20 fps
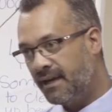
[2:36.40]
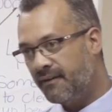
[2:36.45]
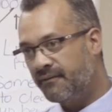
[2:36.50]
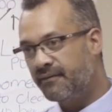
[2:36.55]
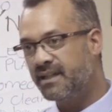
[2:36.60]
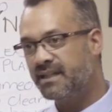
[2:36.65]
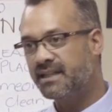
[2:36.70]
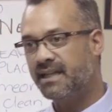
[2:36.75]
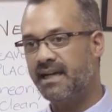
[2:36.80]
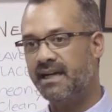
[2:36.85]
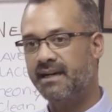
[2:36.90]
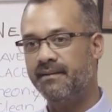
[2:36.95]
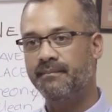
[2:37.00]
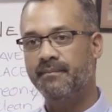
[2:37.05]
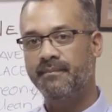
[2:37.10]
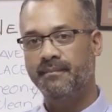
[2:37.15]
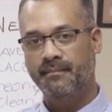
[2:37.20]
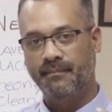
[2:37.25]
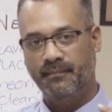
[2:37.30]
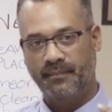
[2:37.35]
Every
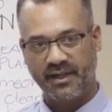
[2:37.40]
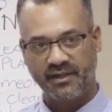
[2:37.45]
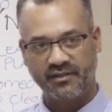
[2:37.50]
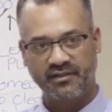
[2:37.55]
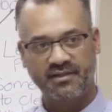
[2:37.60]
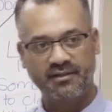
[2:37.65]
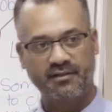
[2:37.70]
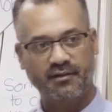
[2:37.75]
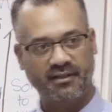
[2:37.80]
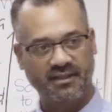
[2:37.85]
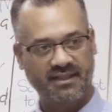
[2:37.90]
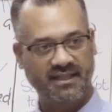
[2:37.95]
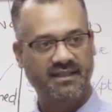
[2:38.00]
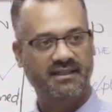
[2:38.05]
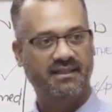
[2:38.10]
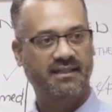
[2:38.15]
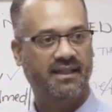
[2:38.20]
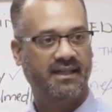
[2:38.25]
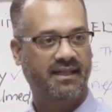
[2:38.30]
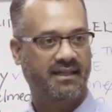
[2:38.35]
time patients are
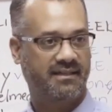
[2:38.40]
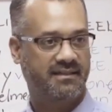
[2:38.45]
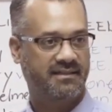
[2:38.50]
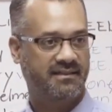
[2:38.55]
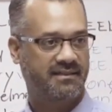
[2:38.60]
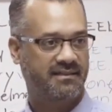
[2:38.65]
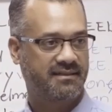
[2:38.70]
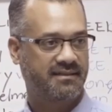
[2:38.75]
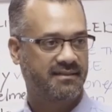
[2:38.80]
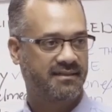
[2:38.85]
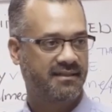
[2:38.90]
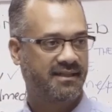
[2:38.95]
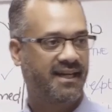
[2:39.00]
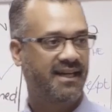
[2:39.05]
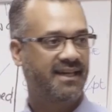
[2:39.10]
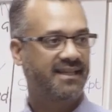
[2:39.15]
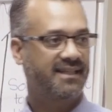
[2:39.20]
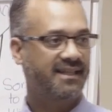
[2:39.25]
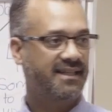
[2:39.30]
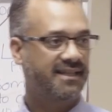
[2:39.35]
treated like this,
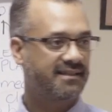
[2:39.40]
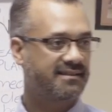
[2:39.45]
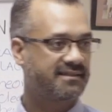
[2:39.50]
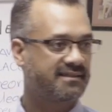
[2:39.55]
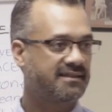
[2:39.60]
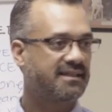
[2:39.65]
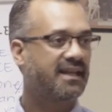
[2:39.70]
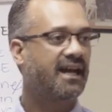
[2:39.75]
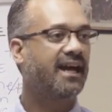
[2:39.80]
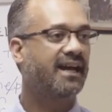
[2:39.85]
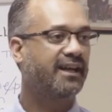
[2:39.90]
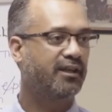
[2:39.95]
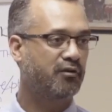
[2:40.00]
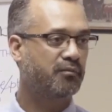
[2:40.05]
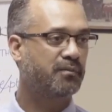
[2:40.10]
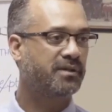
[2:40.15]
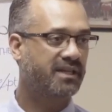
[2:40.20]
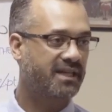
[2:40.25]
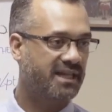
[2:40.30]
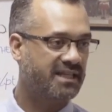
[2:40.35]
it is a
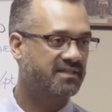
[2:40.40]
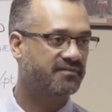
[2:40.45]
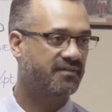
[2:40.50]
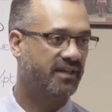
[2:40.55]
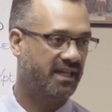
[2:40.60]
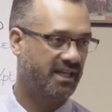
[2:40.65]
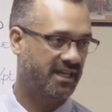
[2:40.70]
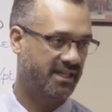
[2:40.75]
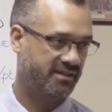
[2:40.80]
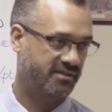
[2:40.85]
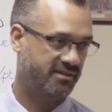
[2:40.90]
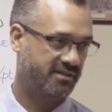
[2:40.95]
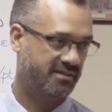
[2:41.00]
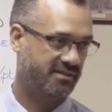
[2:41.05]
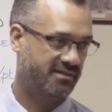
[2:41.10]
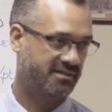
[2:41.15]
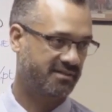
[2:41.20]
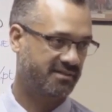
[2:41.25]
human rights violation.